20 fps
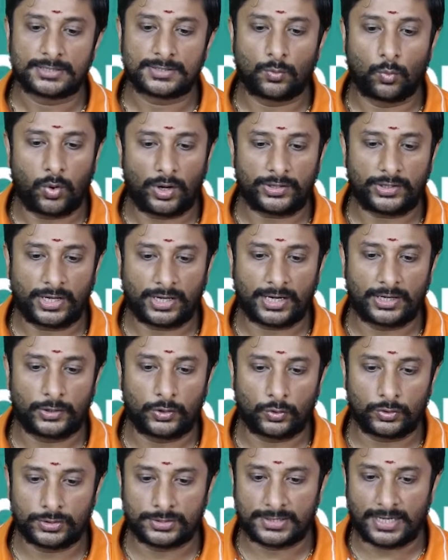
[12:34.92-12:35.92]
so what you can
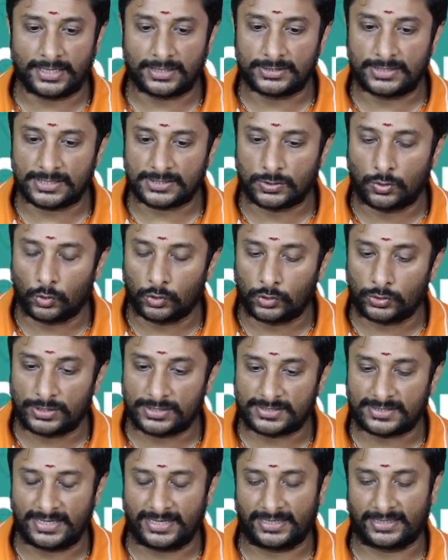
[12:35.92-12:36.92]
do is like just go to
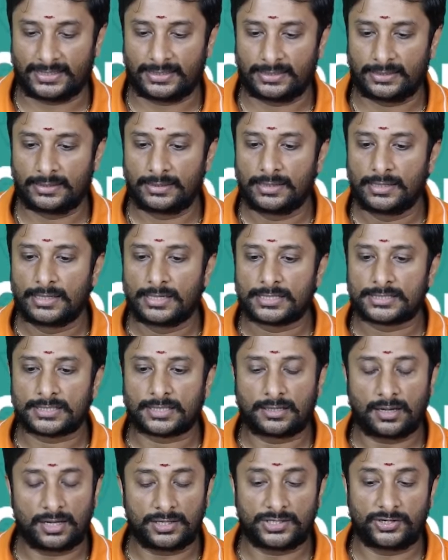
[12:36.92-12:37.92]
this link. So
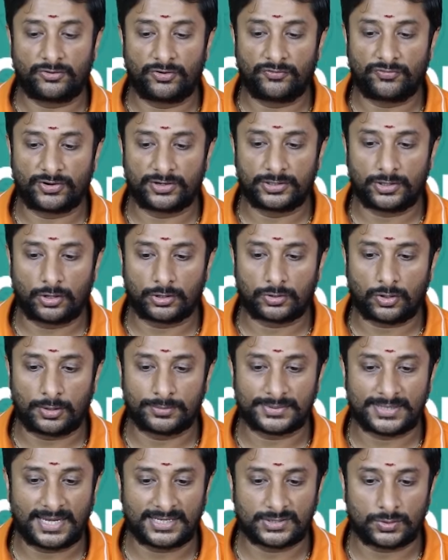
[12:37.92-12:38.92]

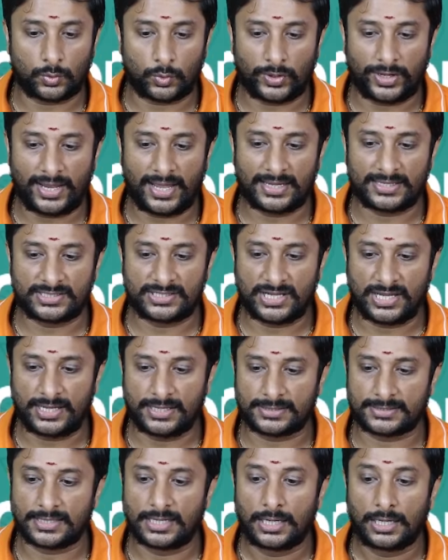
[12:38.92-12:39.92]

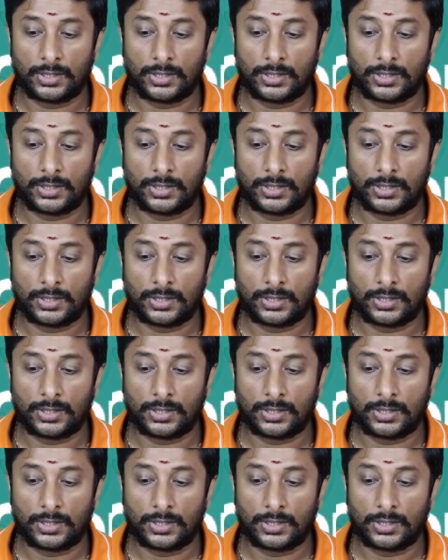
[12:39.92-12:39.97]
kashivinfo.com/React.Js